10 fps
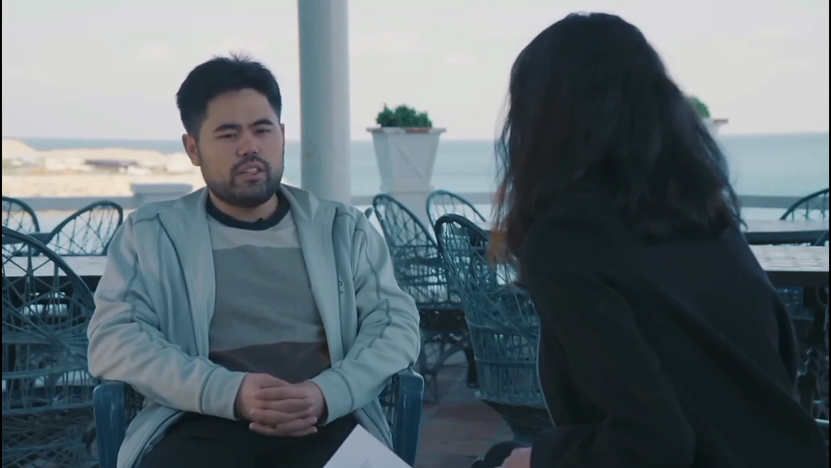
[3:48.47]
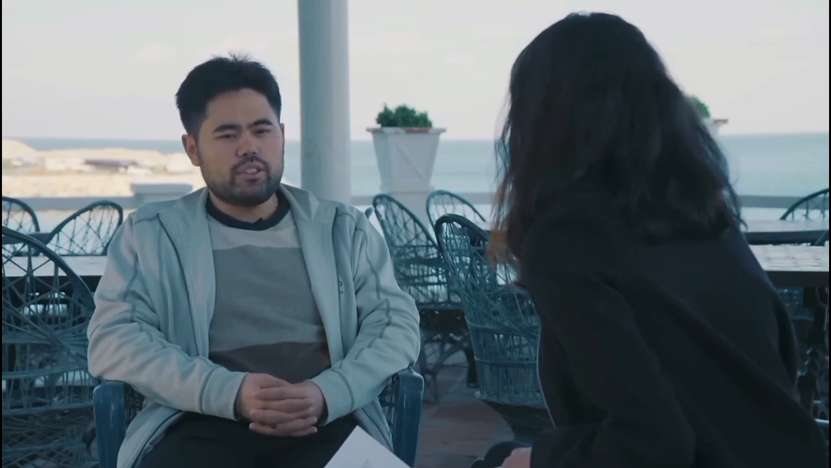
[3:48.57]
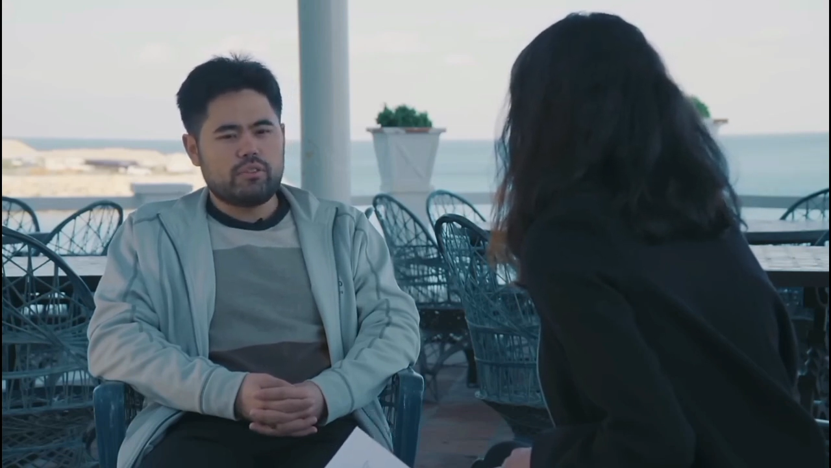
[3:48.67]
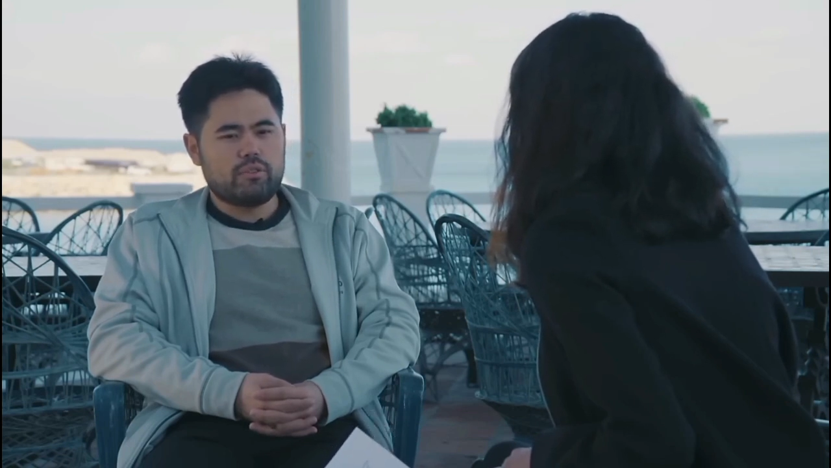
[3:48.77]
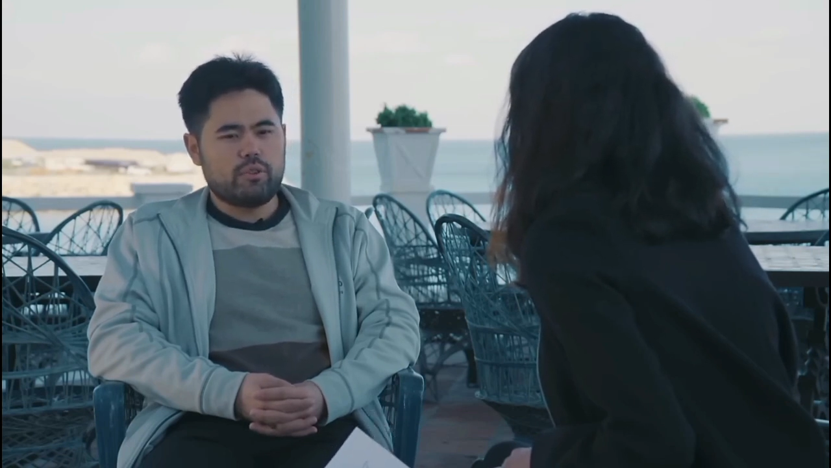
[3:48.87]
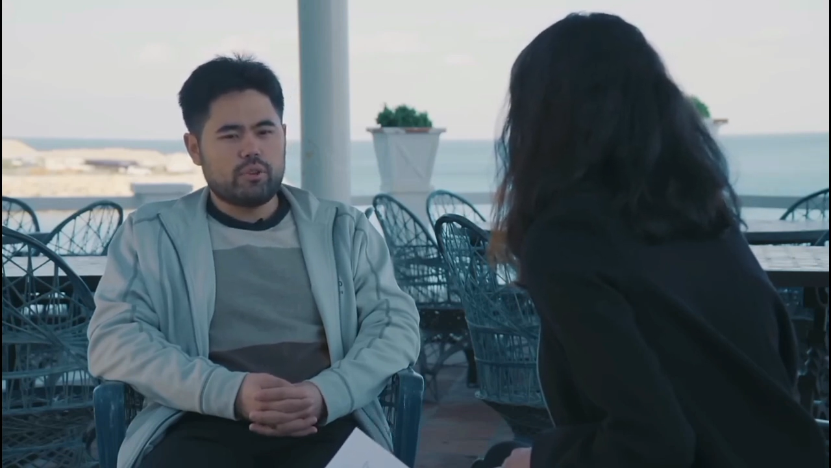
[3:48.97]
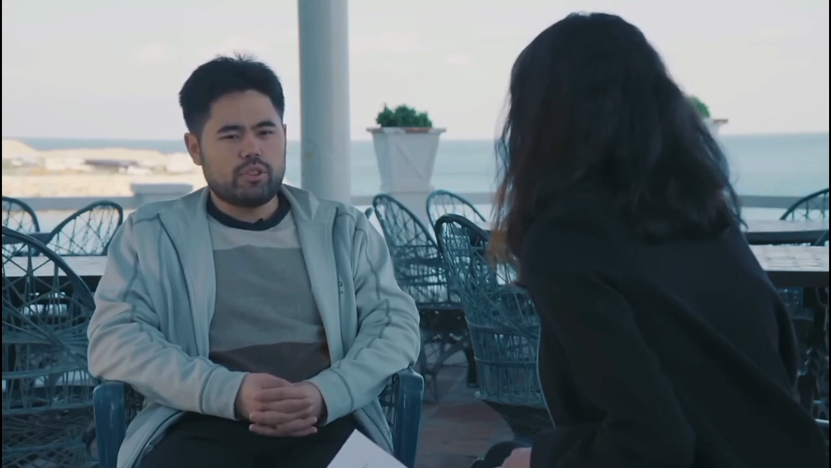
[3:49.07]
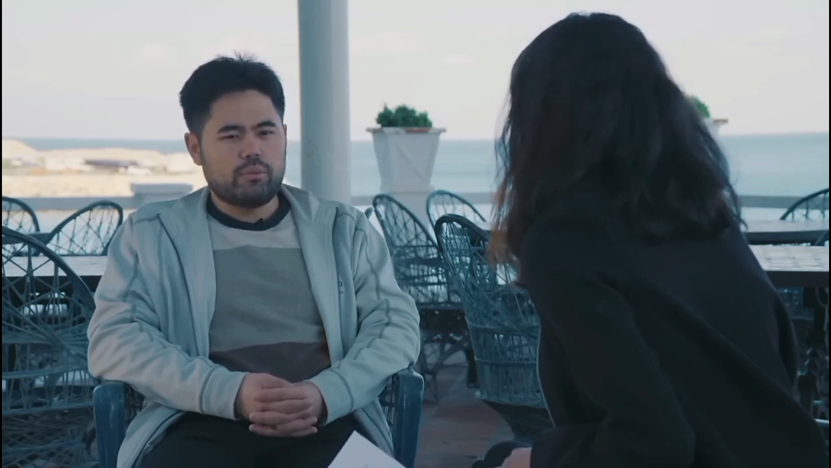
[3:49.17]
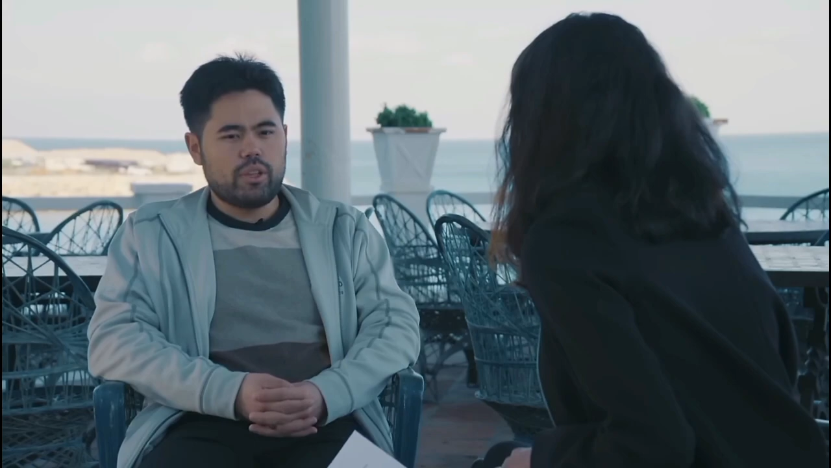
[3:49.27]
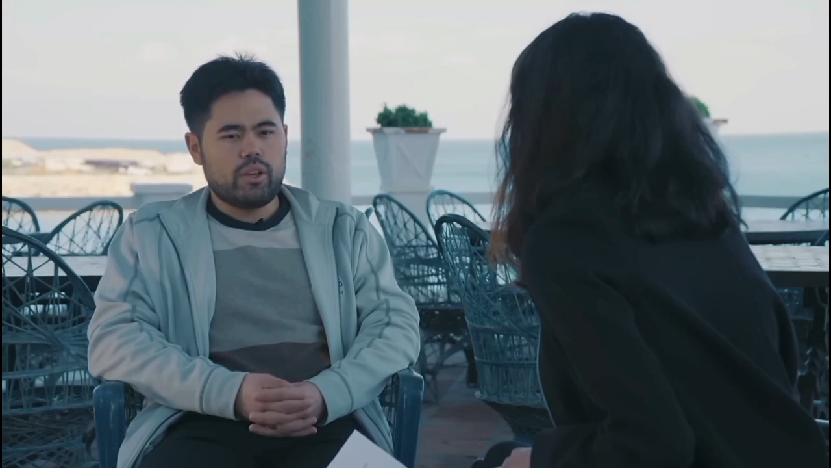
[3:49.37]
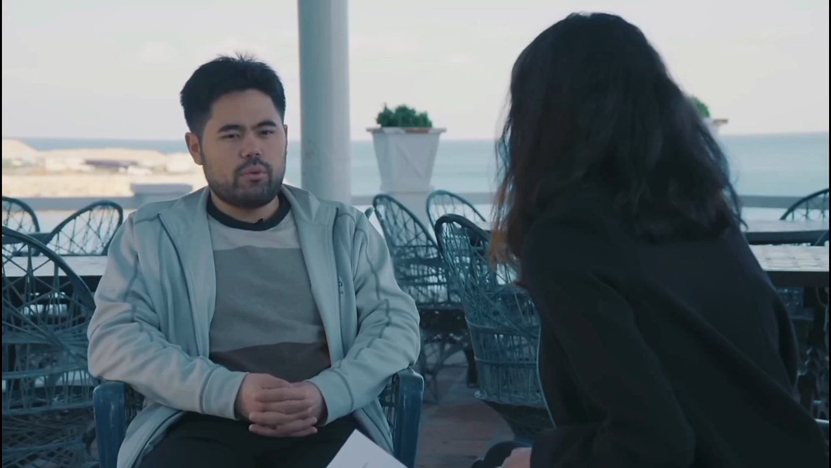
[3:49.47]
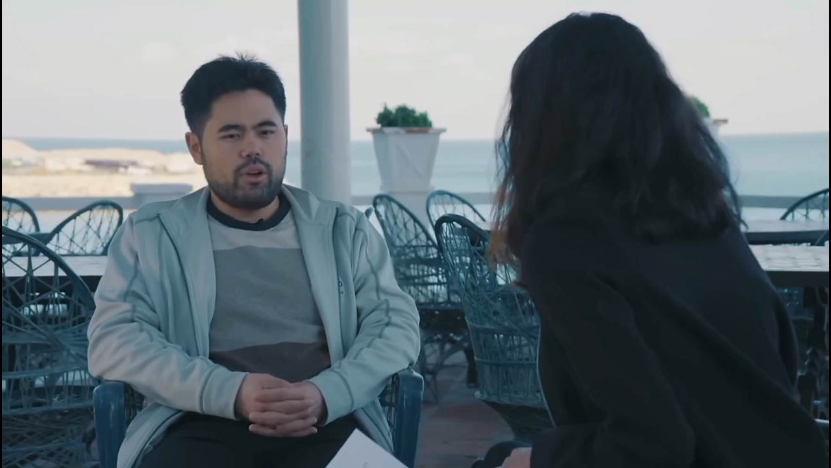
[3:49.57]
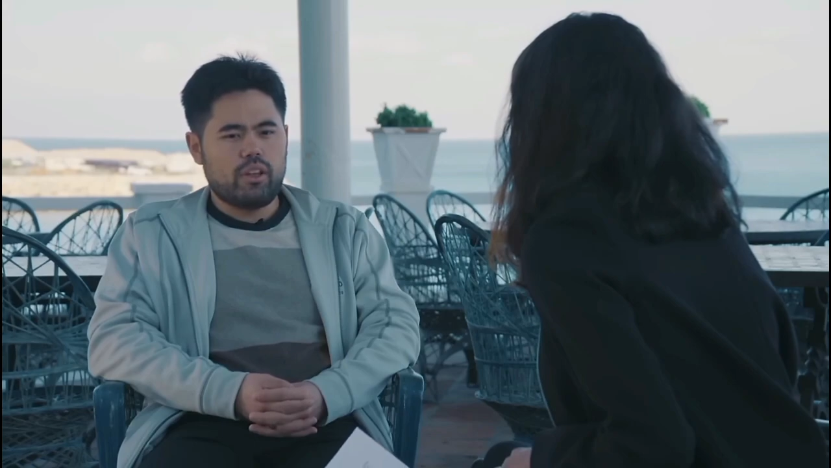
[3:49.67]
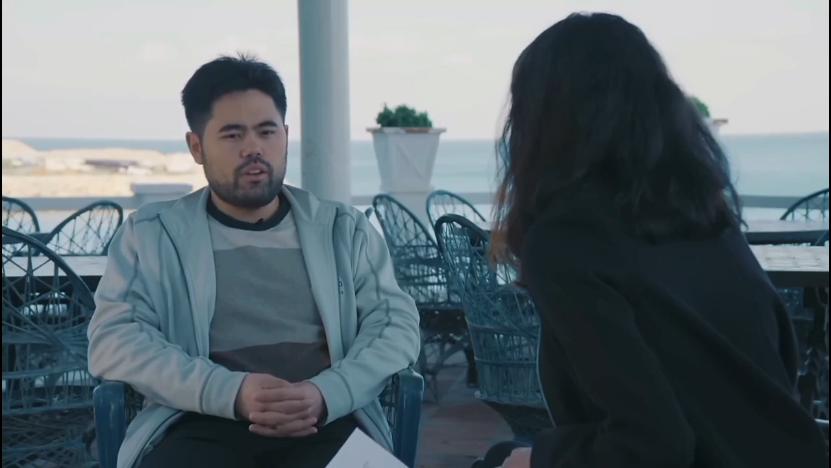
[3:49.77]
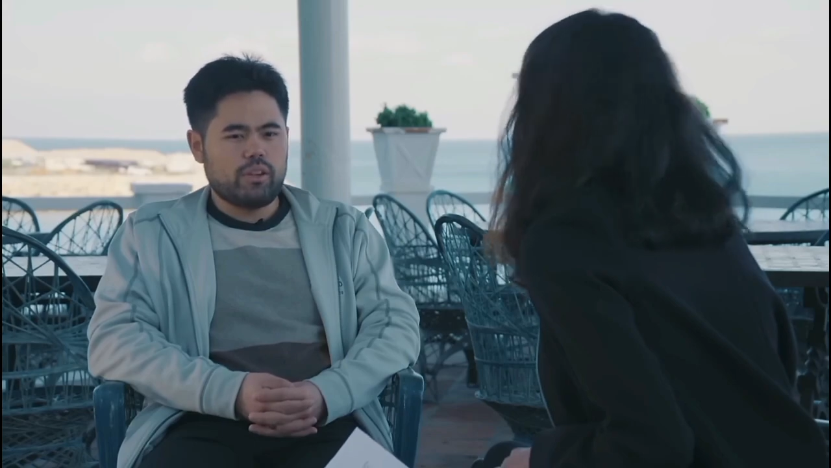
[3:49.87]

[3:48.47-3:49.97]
I just have to focus on playing well. And if I